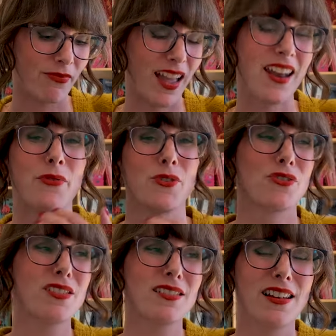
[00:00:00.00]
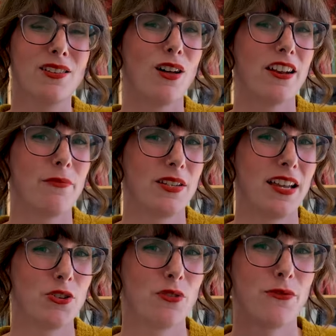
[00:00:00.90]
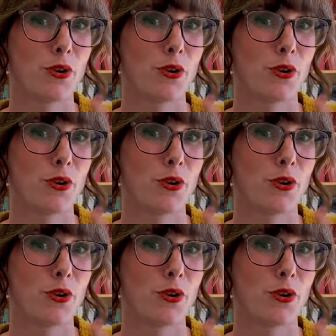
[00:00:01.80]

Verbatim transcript: I don't, there's just like a lot of potential for